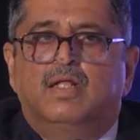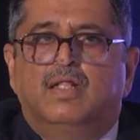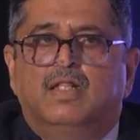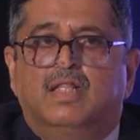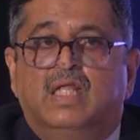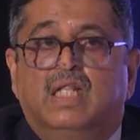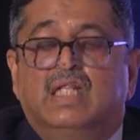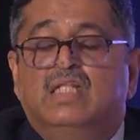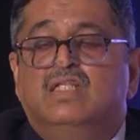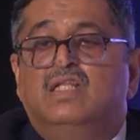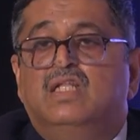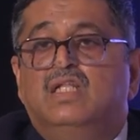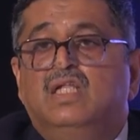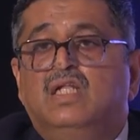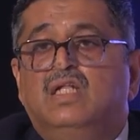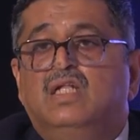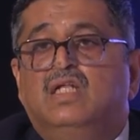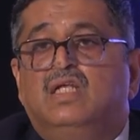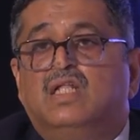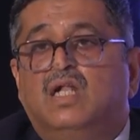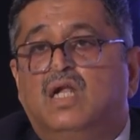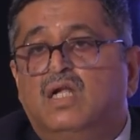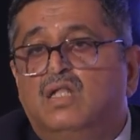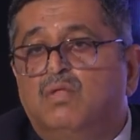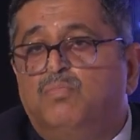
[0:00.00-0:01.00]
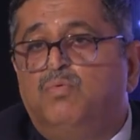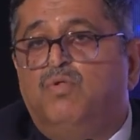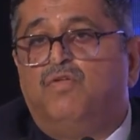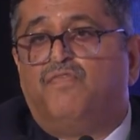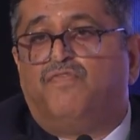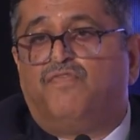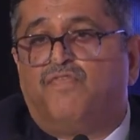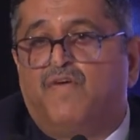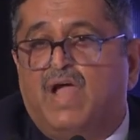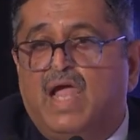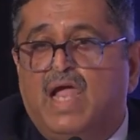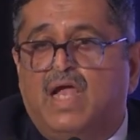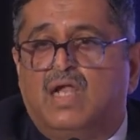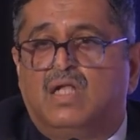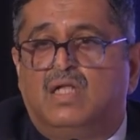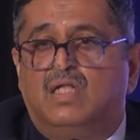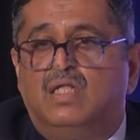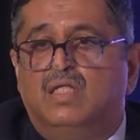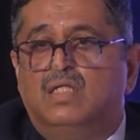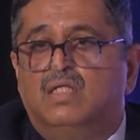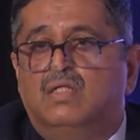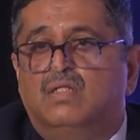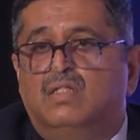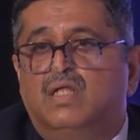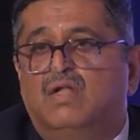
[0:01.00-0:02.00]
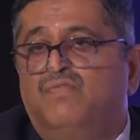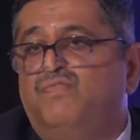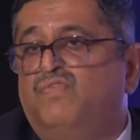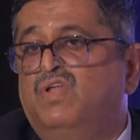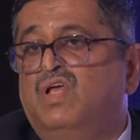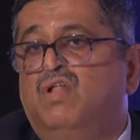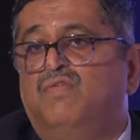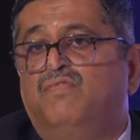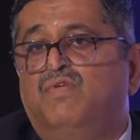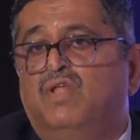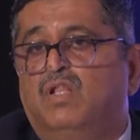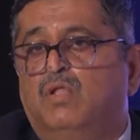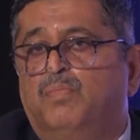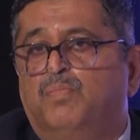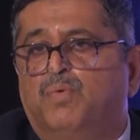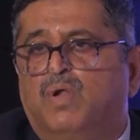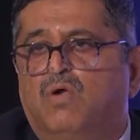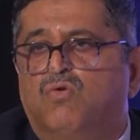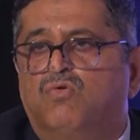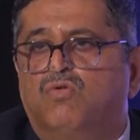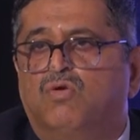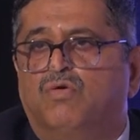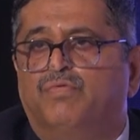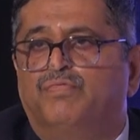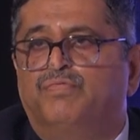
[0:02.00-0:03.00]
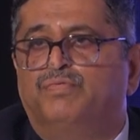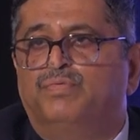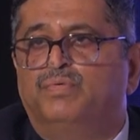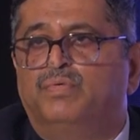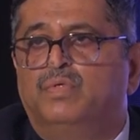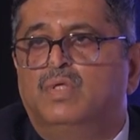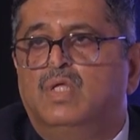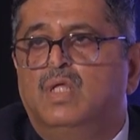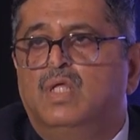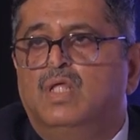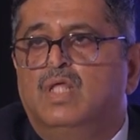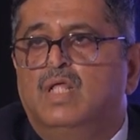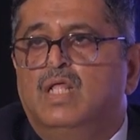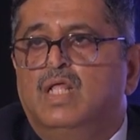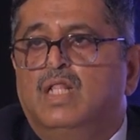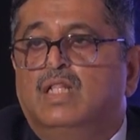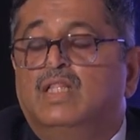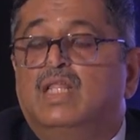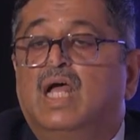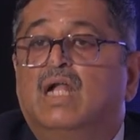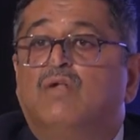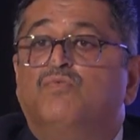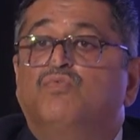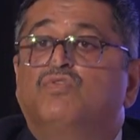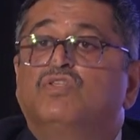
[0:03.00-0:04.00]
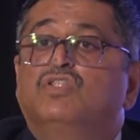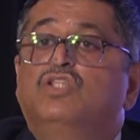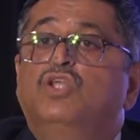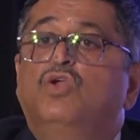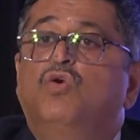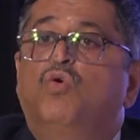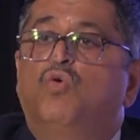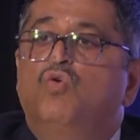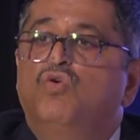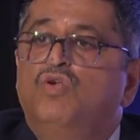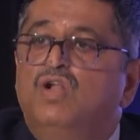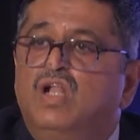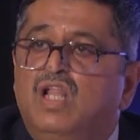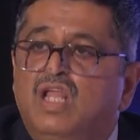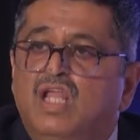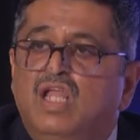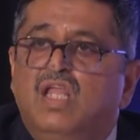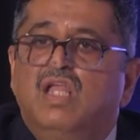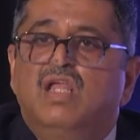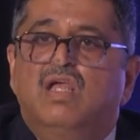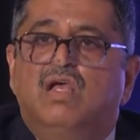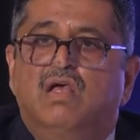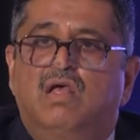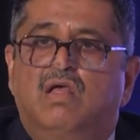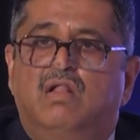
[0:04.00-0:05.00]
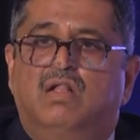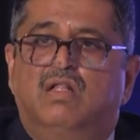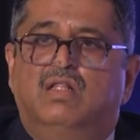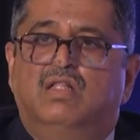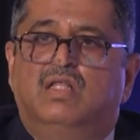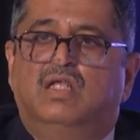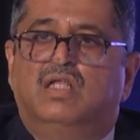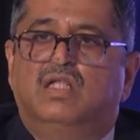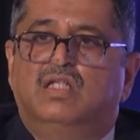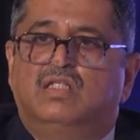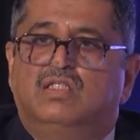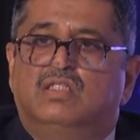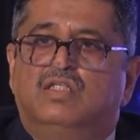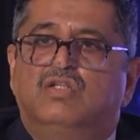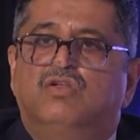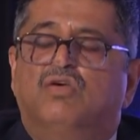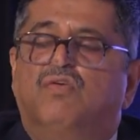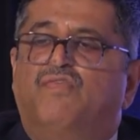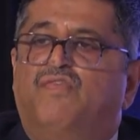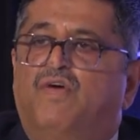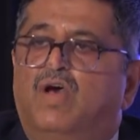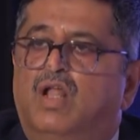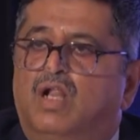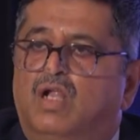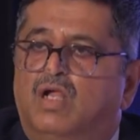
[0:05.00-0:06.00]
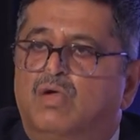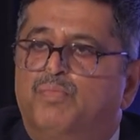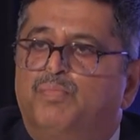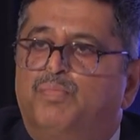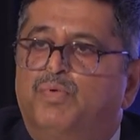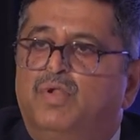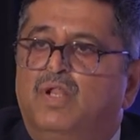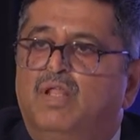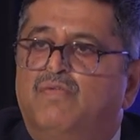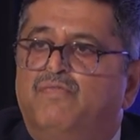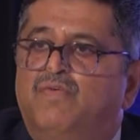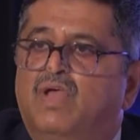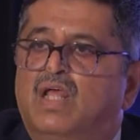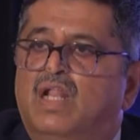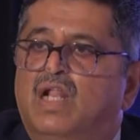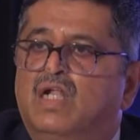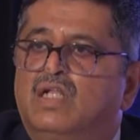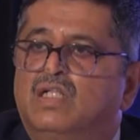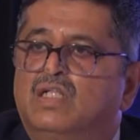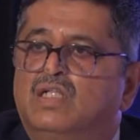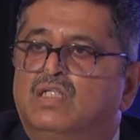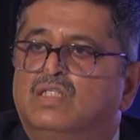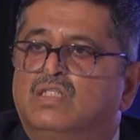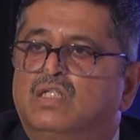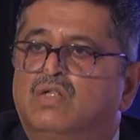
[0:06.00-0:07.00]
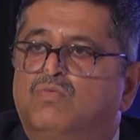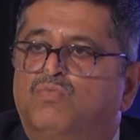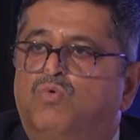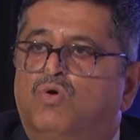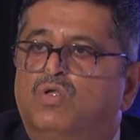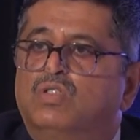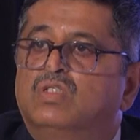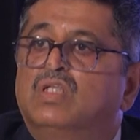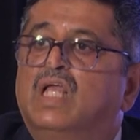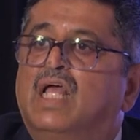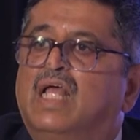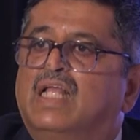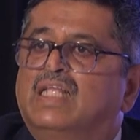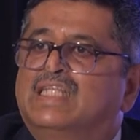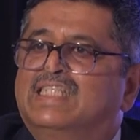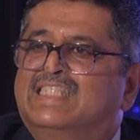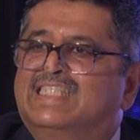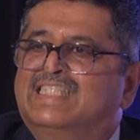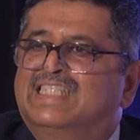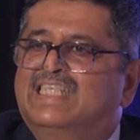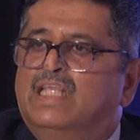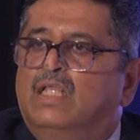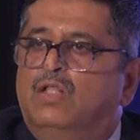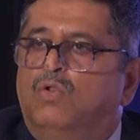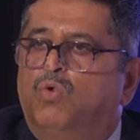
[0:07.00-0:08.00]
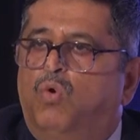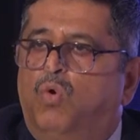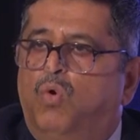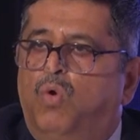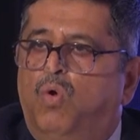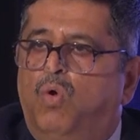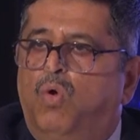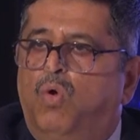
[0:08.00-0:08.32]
there is an incredible fact that we are very proud of. That was the only year in the history of our company where attrition was zero.